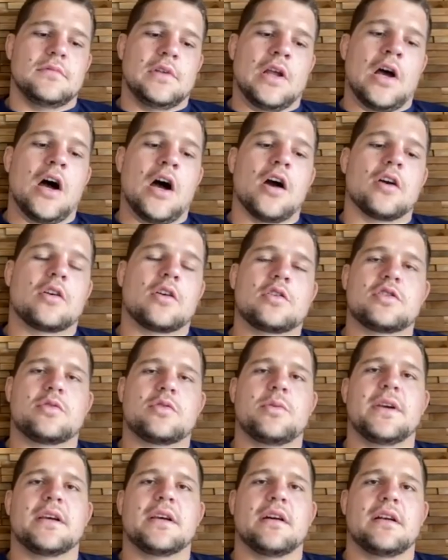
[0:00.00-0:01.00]
No, because
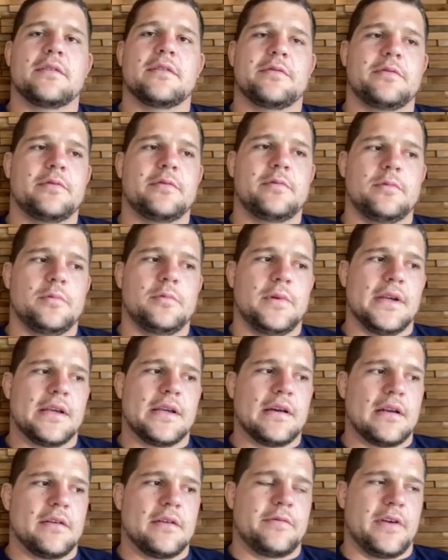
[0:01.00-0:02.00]
we kind of, we
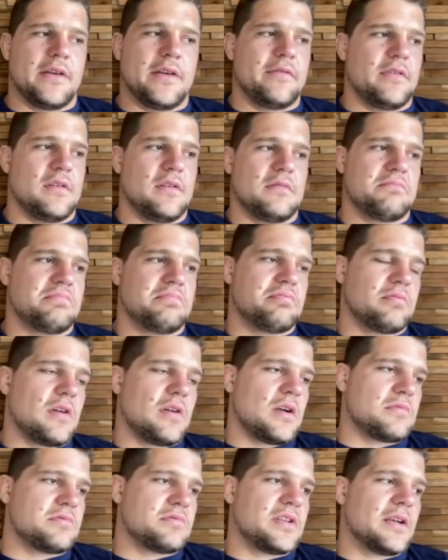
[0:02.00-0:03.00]
kind of have a
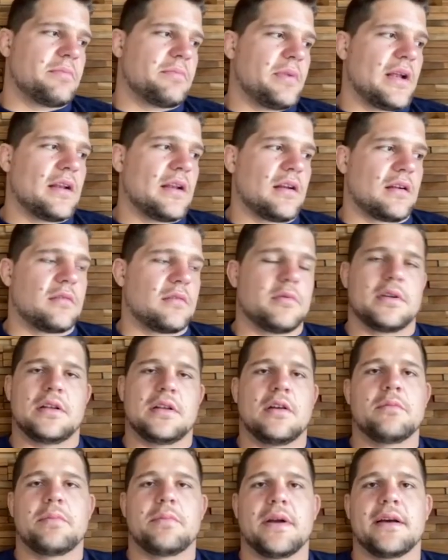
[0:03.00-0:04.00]
well, play like we
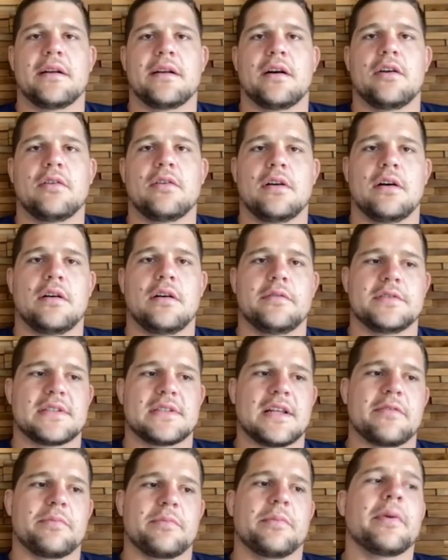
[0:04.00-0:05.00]
don't play in our own half
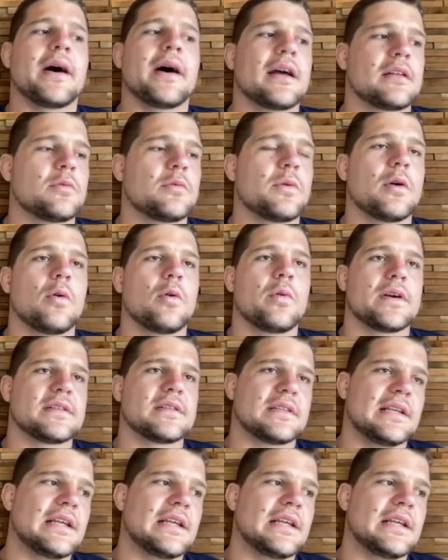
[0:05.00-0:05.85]
stuff, but we always